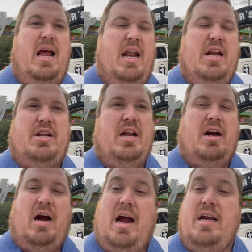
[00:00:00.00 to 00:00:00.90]
and their
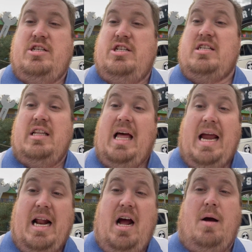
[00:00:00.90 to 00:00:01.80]
eyes just
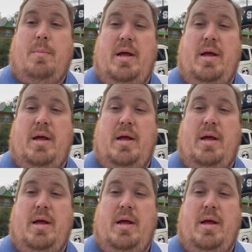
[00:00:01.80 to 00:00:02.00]
light up.